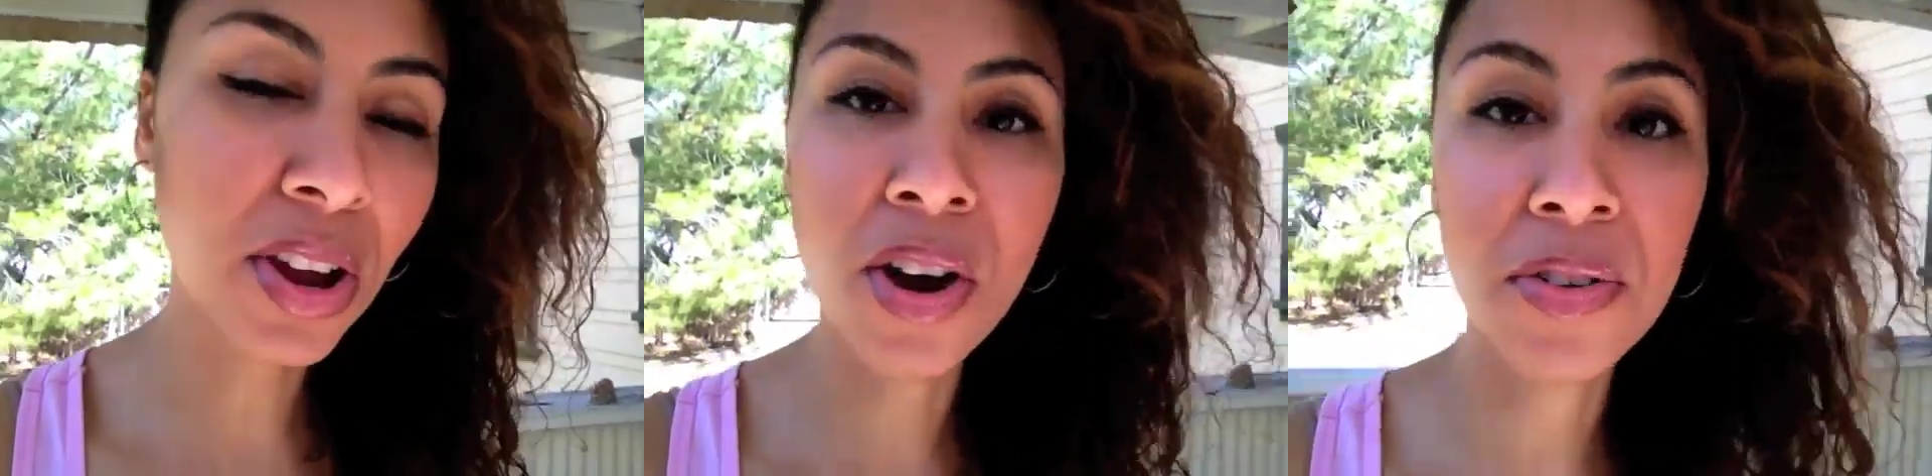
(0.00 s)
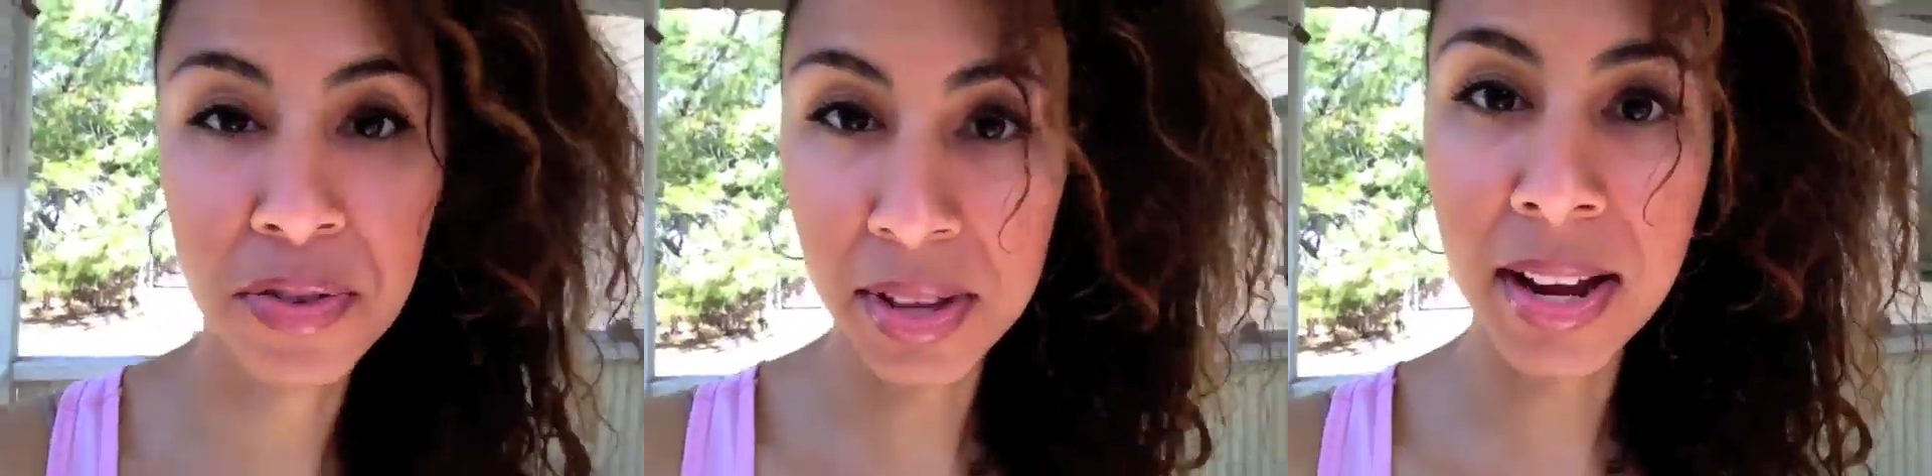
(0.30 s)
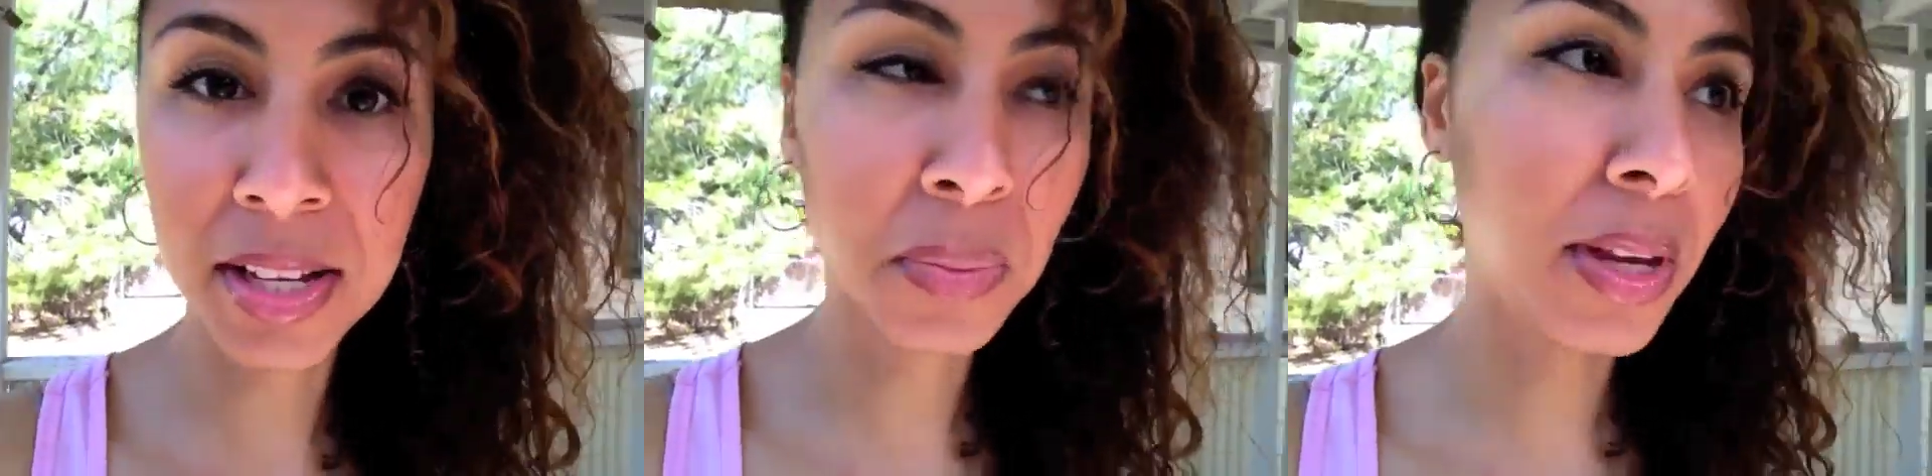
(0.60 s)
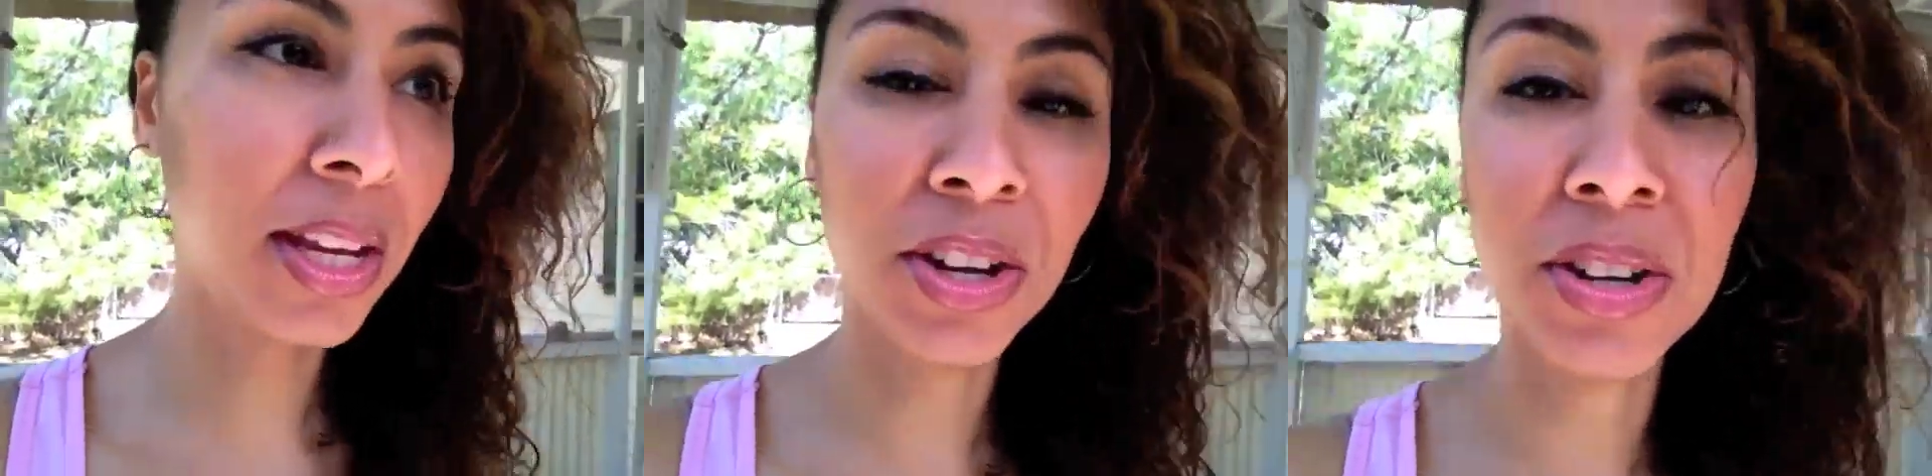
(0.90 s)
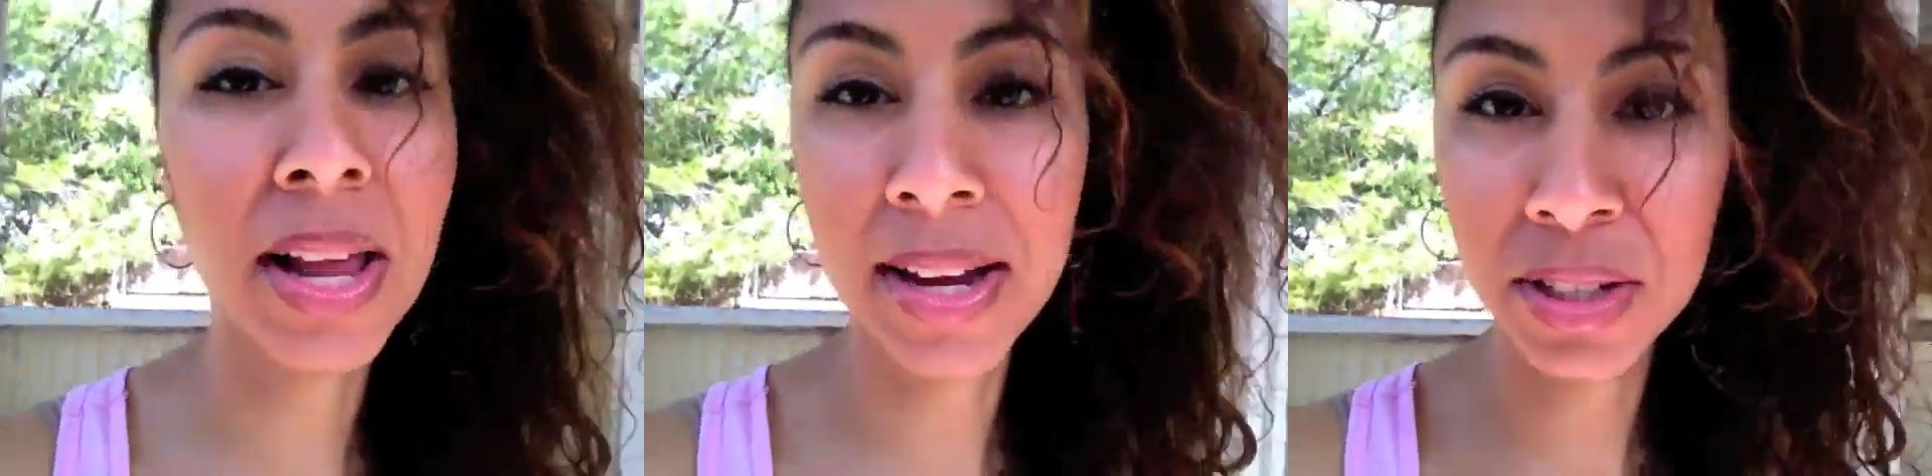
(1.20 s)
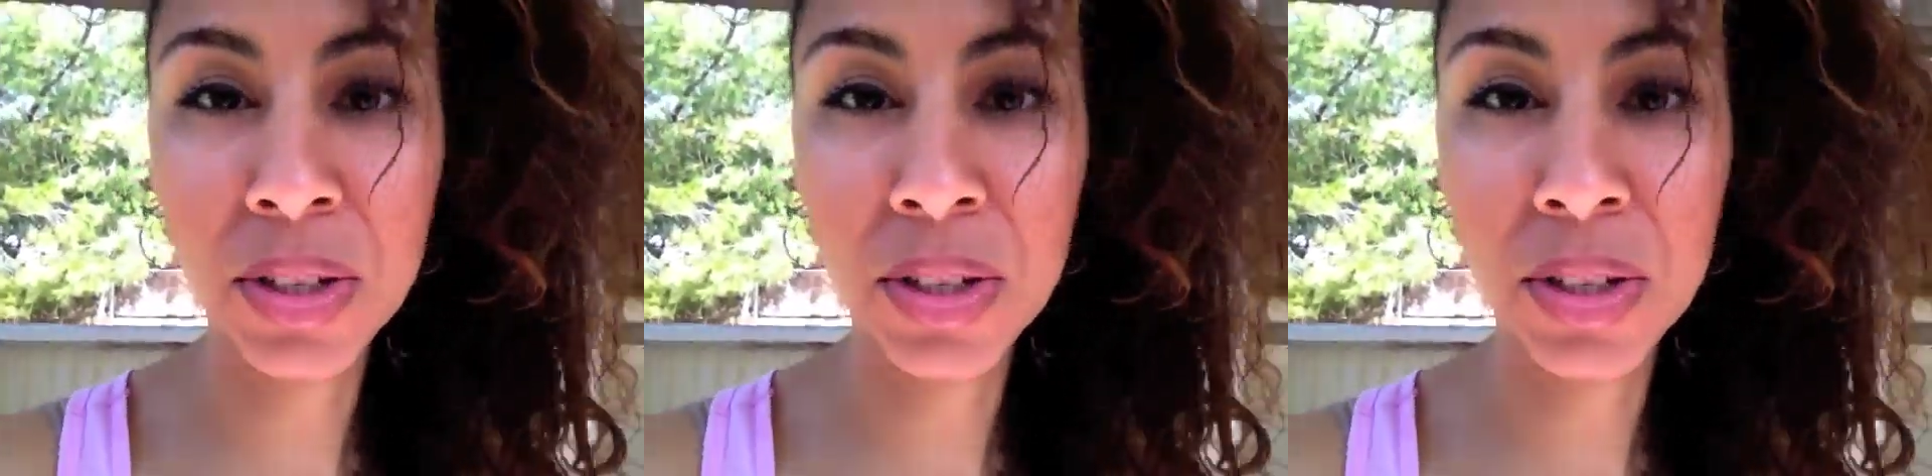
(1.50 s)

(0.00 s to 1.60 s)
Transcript: know for the next week you're like